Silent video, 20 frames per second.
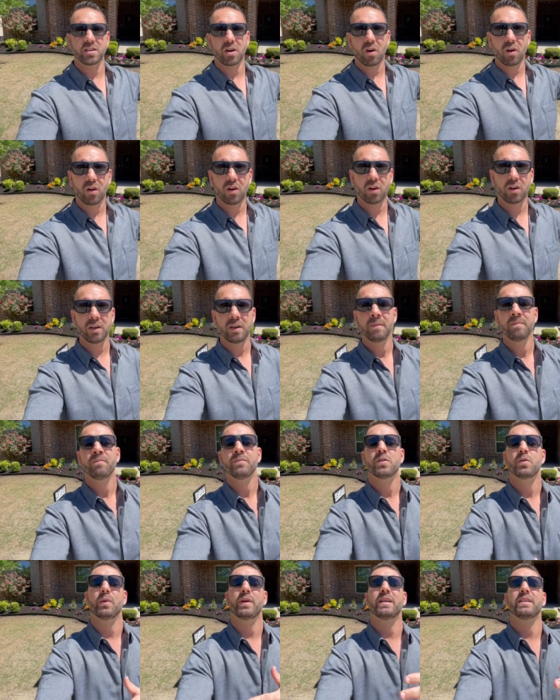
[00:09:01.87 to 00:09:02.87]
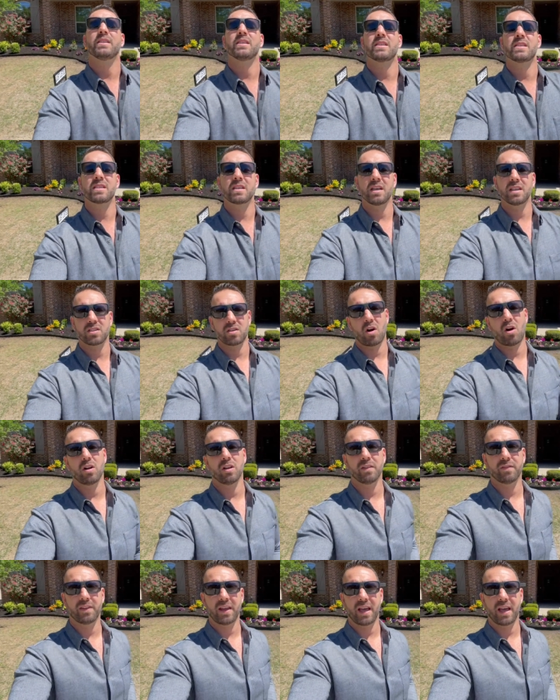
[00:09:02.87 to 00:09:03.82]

are. We can discuss all of